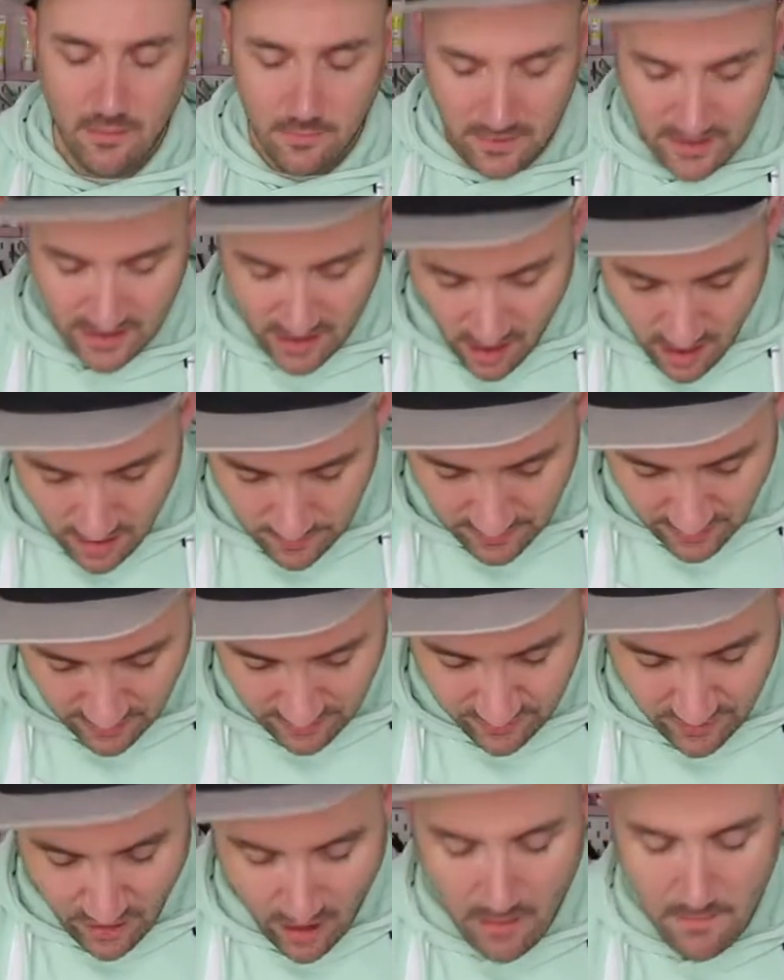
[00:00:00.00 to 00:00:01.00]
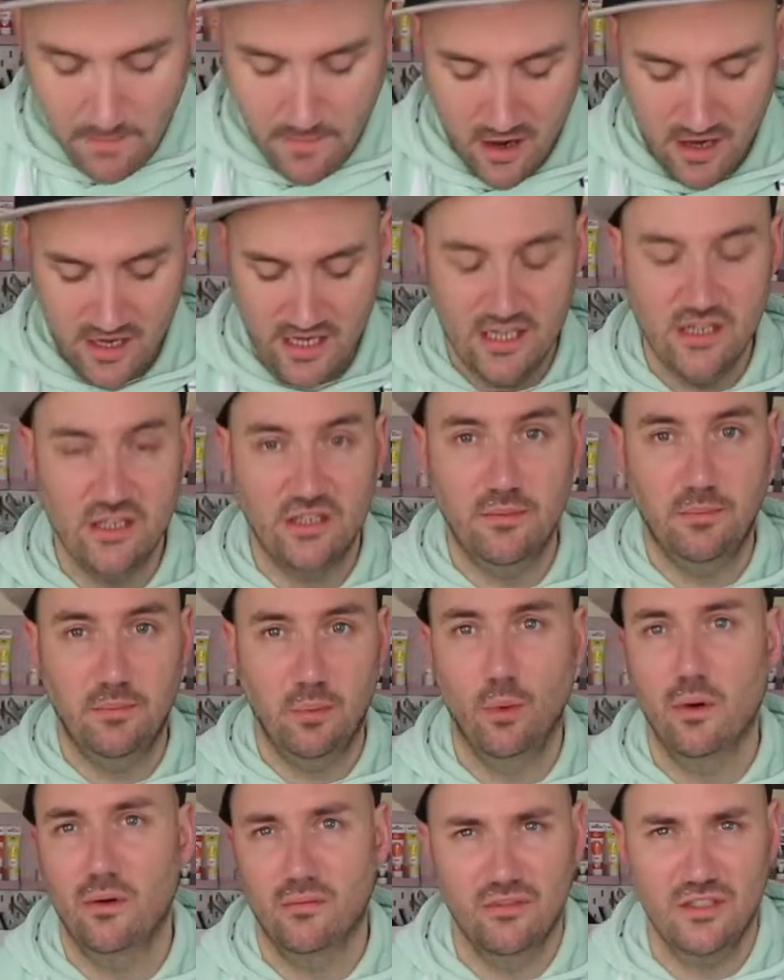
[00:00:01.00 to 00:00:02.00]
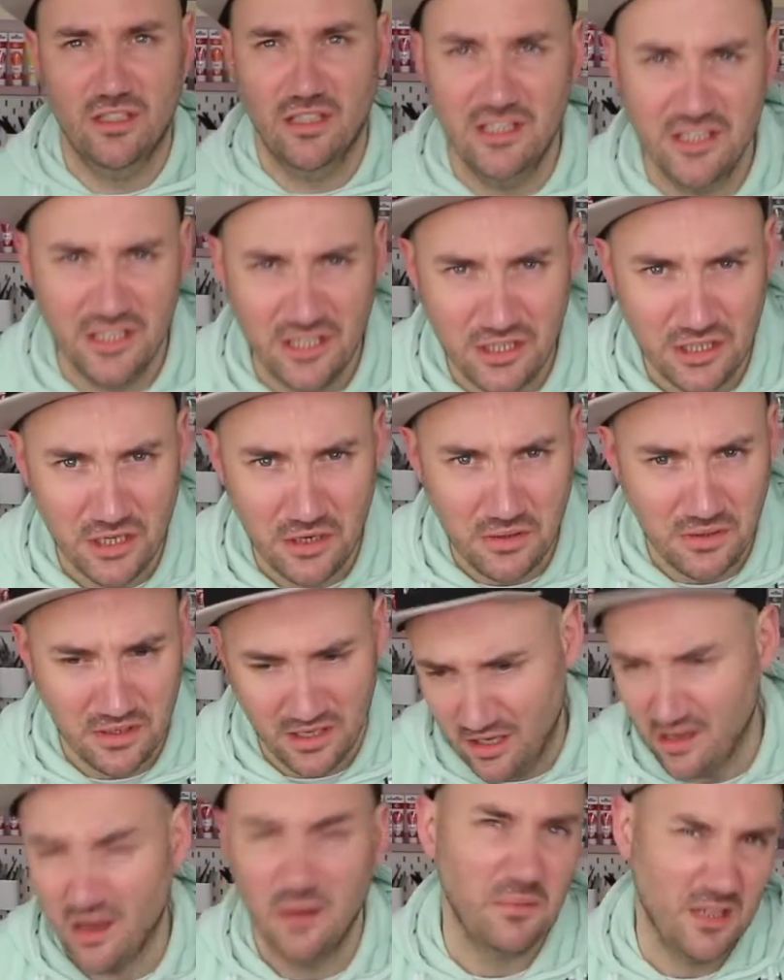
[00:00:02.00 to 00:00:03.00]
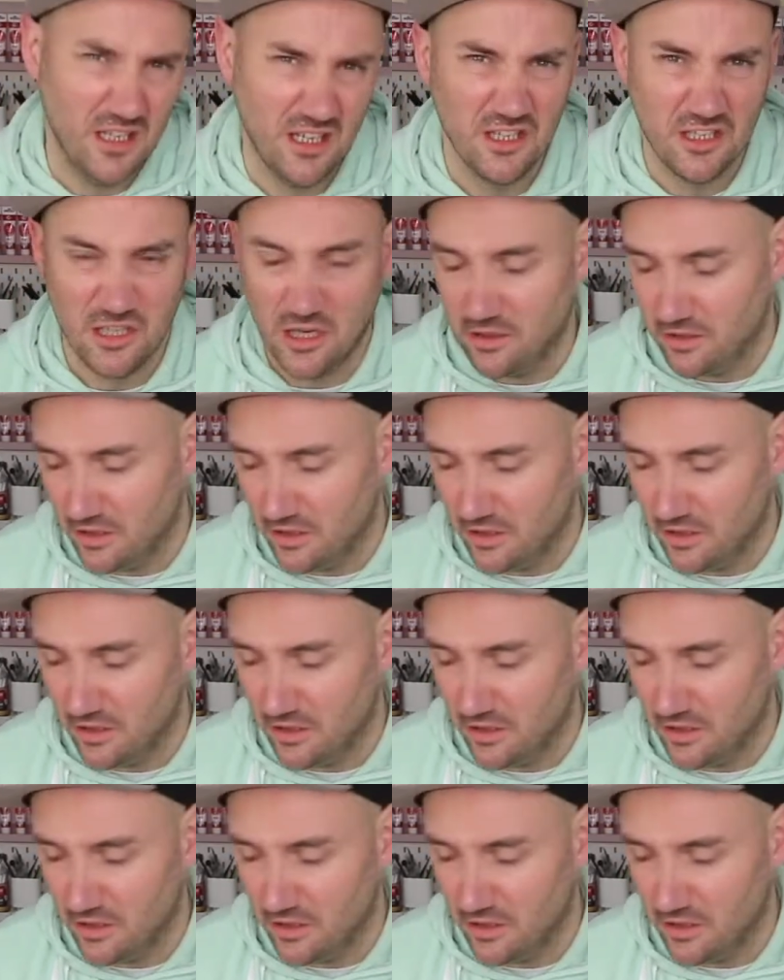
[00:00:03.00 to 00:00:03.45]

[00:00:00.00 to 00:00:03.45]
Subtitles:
but I'm going to cut mine into, what, shall I just show you? I'm going to show